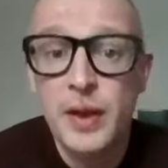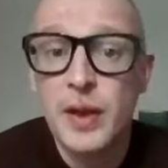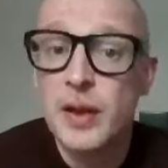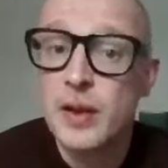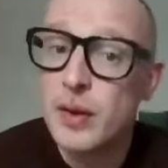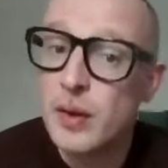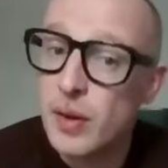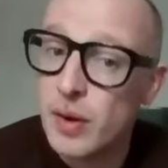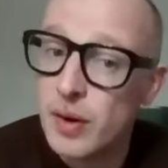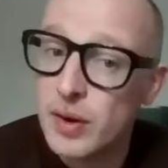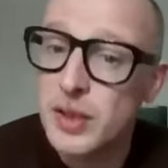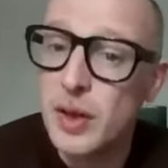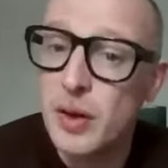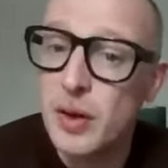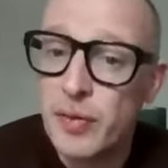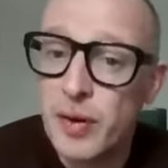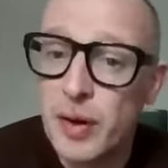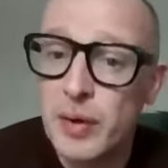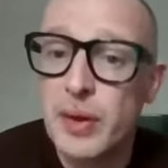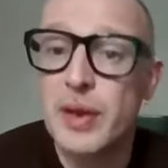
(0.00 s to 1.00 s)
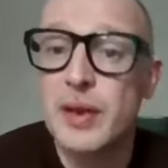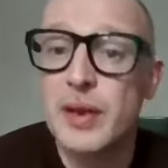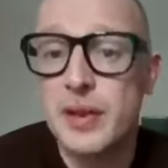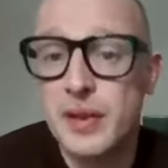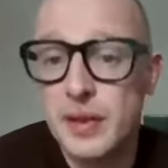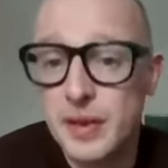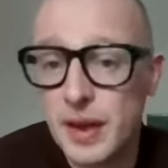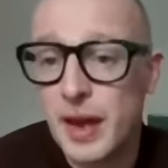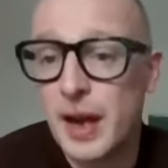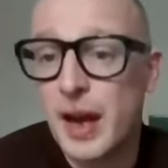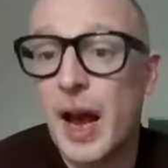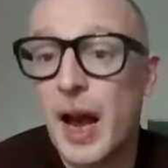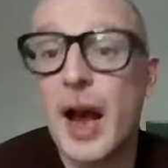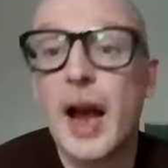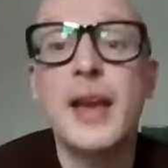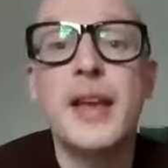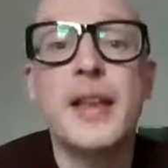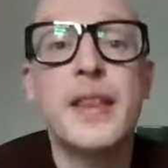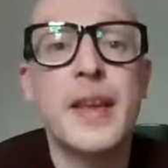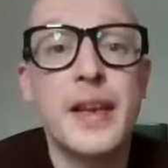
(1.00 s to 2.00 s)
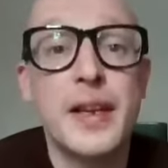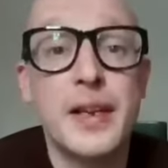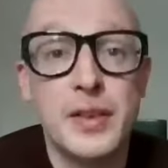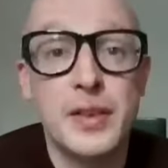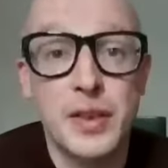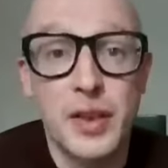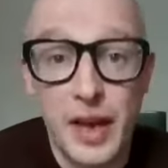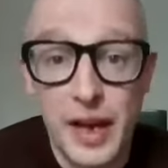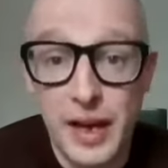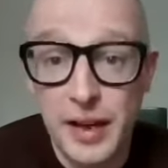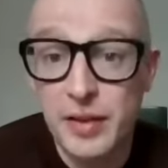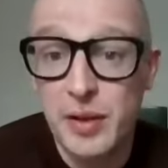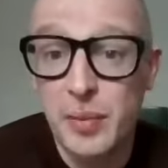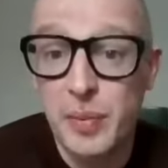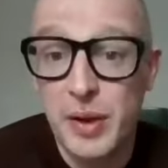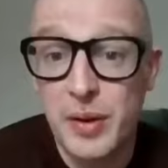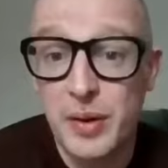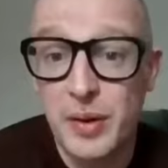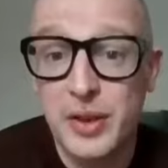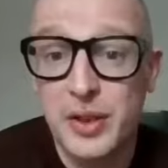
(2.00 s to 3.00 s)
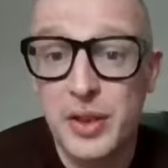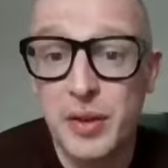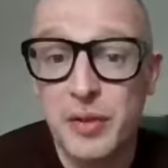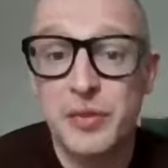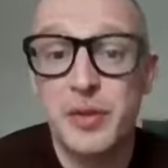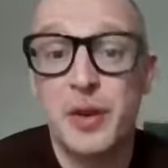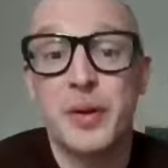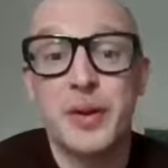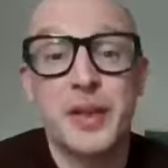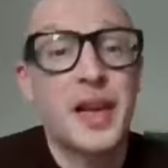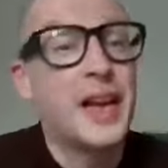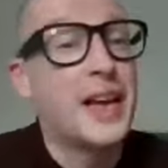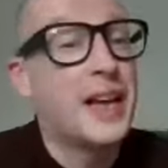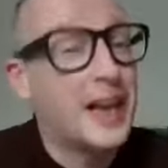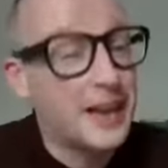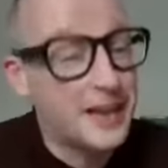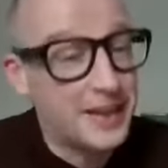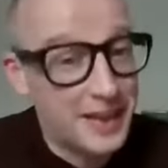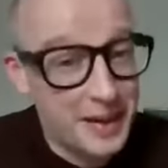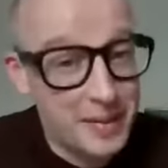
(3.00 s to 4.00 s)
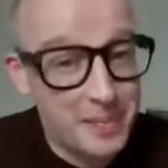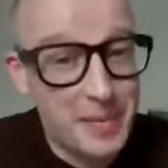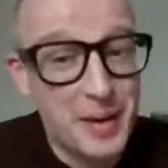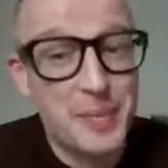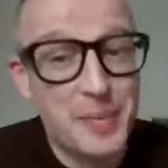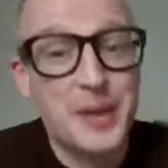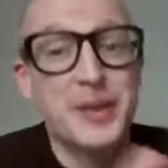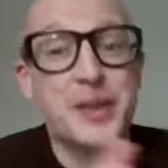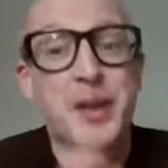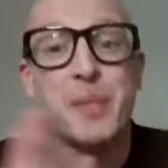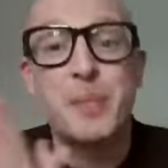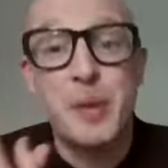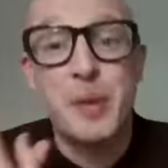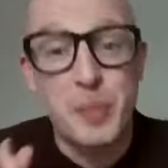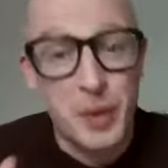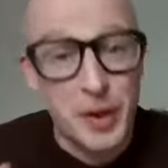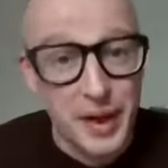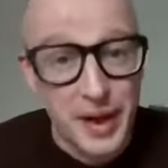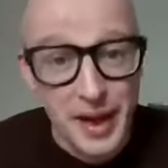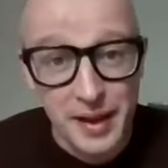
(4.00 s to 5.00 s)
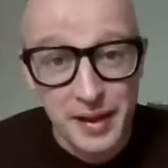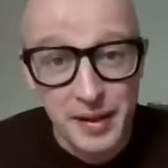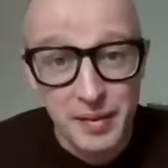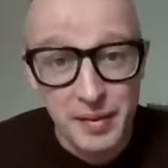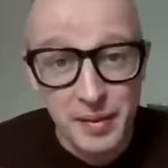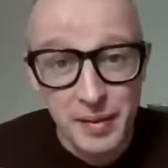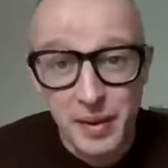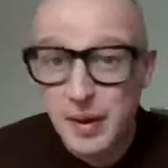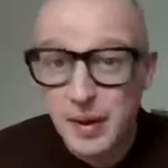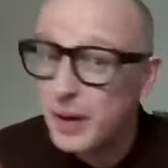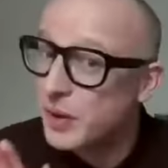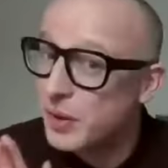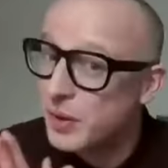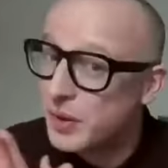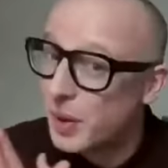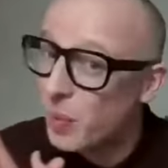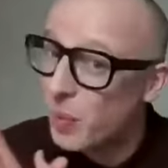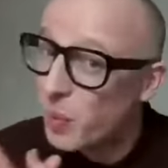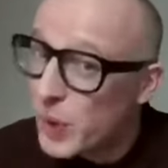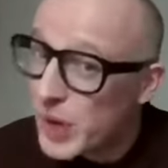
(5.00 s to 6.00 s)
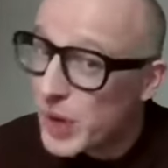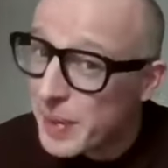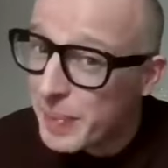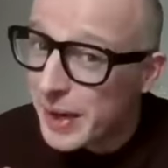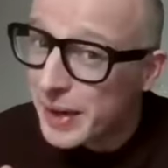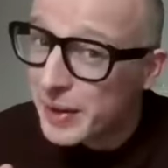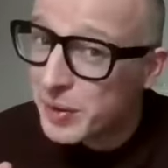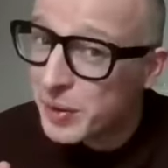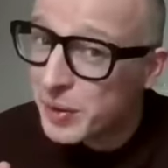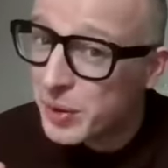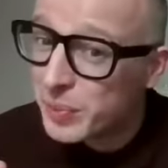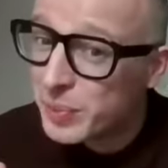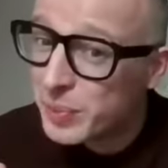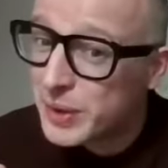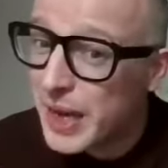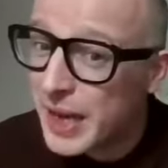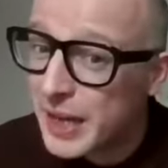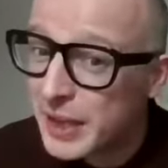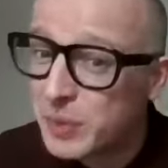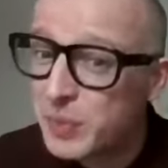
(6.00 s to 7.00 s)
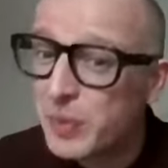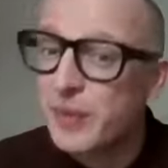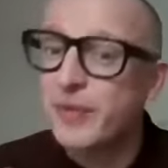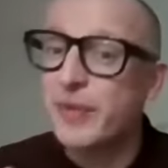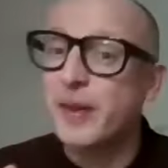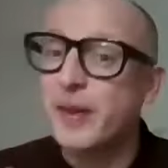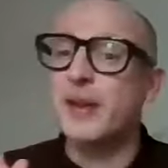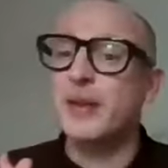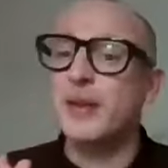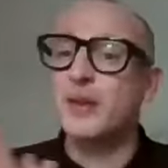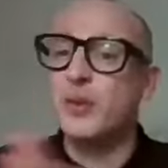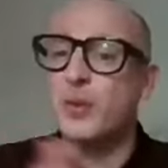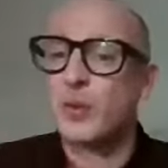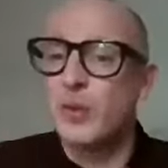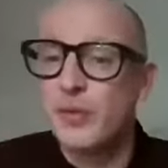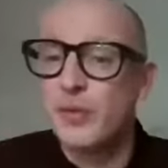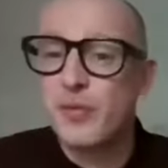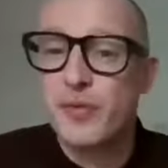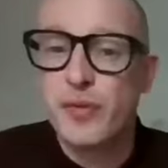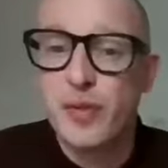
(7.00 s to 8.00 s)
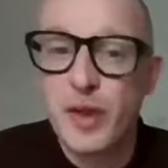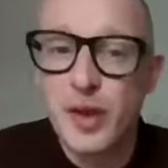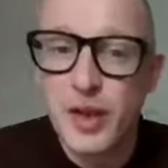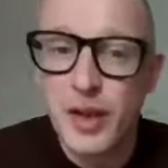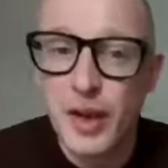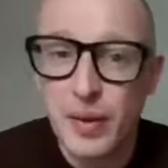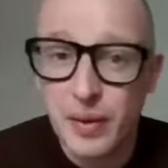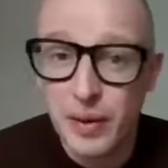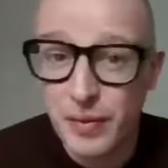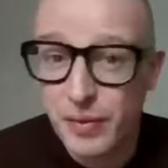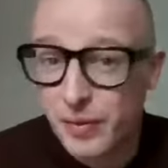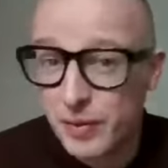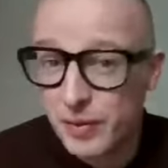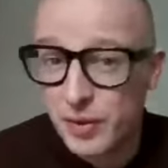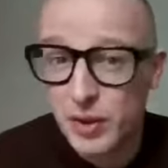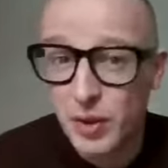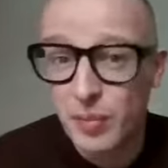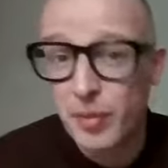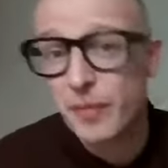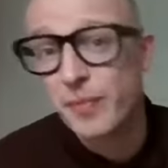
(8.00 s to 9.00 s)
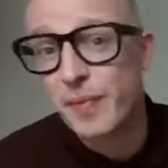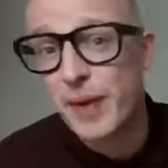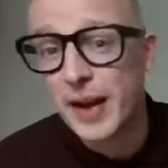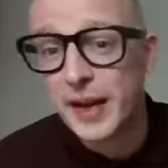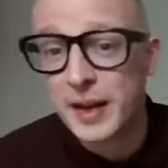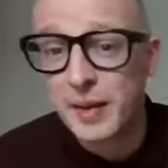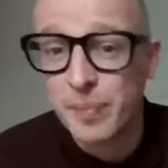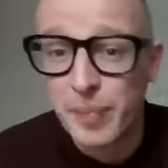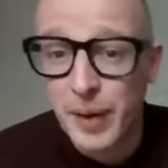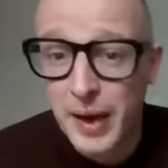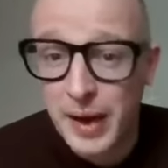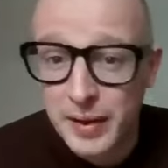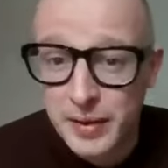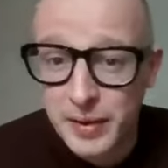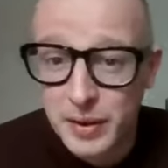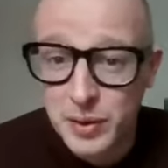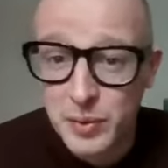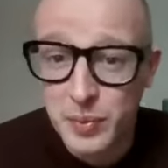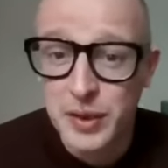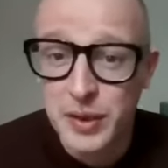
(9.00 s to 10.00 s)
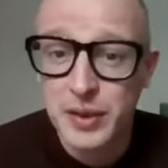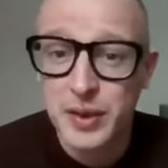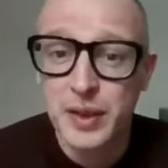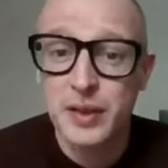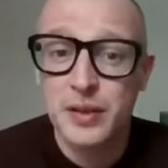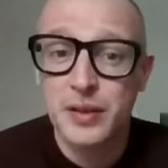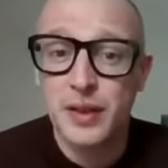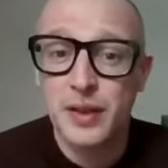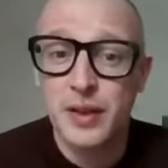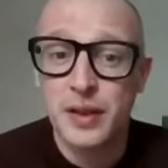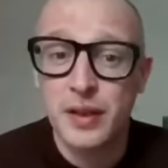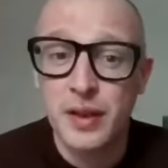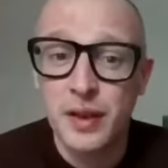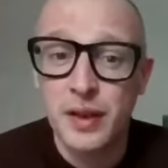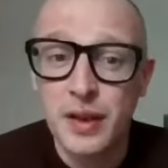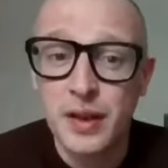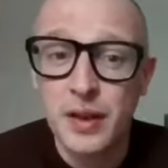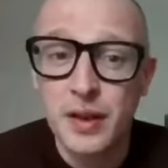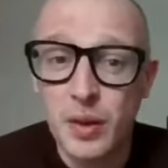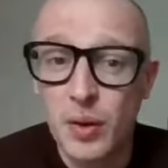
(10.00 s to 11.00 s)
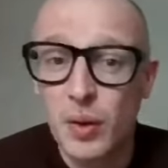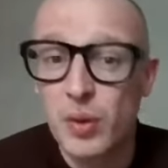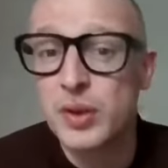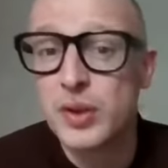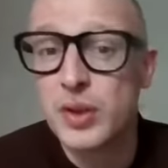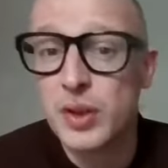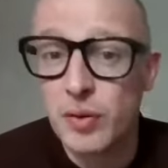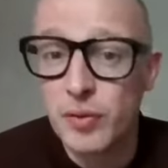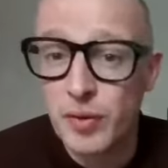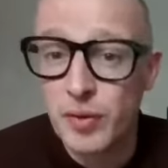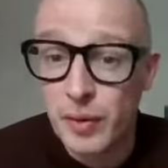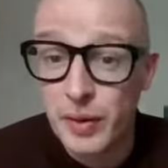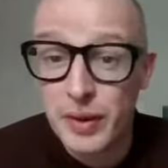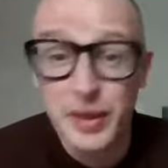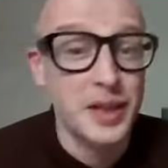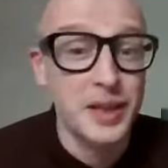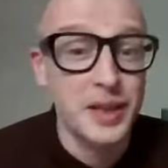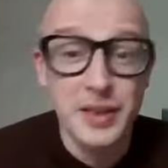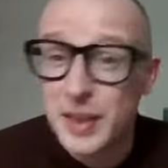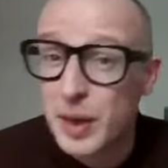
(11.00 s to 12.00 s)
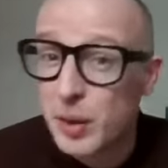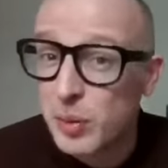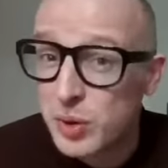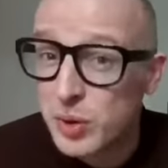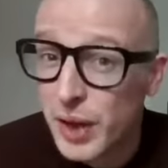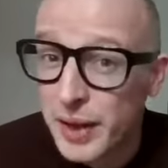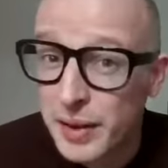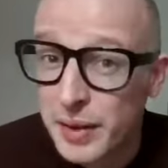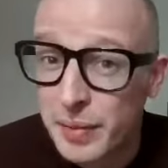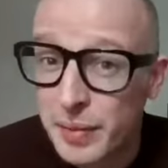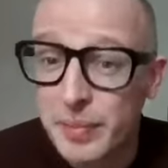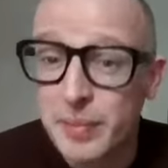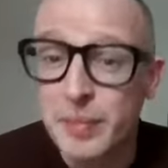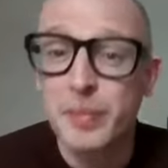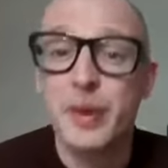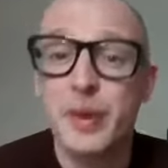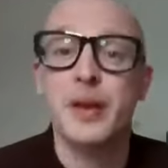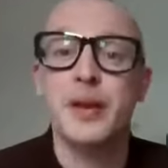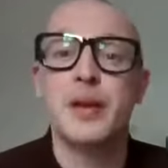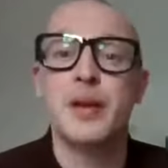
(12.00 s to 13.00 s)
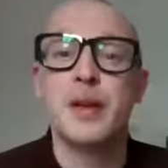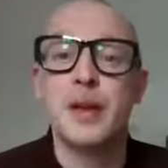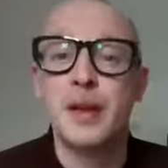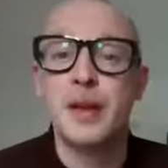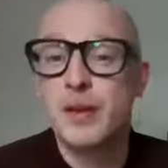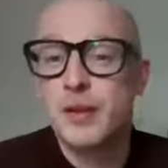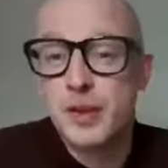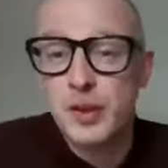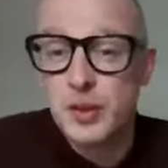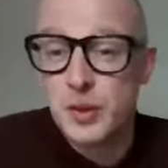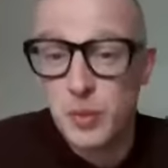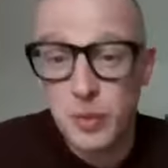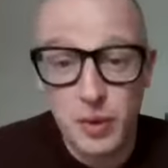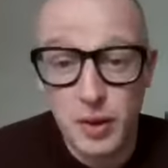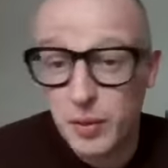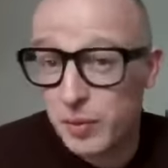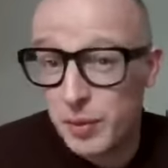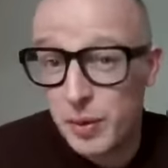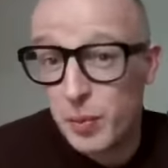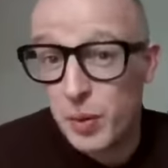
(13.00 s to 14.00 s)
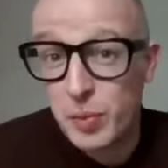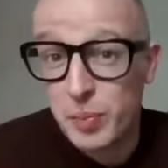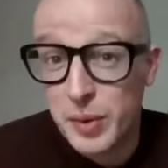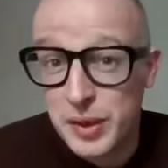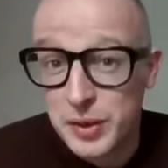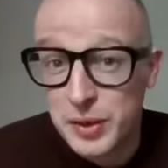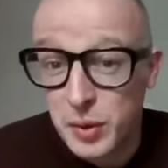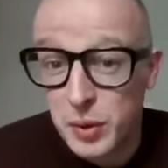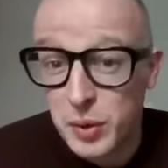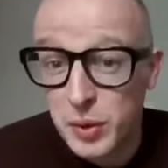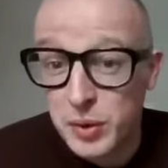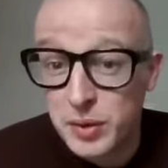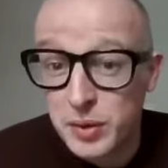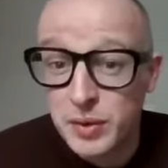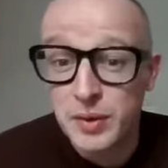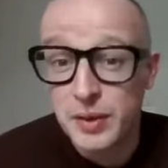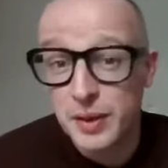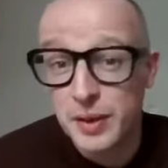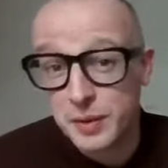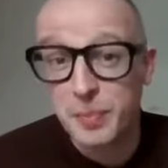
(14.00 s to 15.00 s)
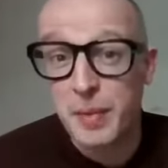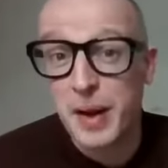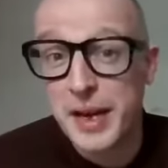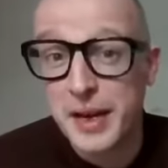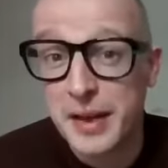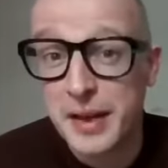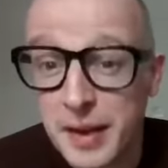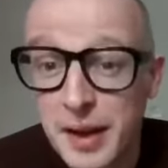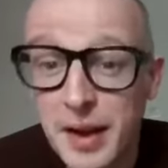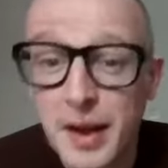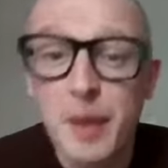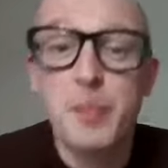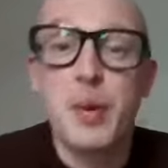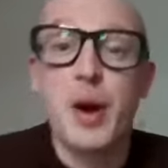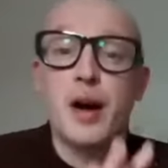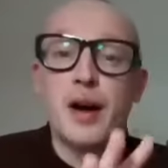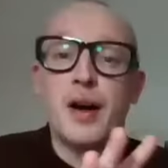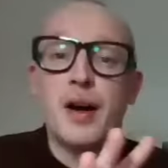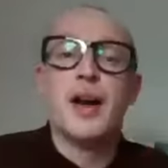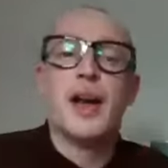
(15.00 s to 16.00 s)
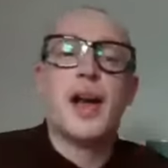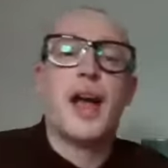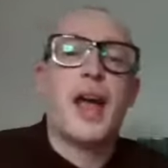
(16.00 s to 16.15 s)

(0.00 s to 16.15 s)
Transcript: Non-chill filtered, I think it's great to be non-chill filtered. I think maybe some people are getting just a wee bit too obsessed with it. Don't freak out if some of my competitors' whiskies are non-chill filtered. You can still drink them, but just know they won't be as good as mine. But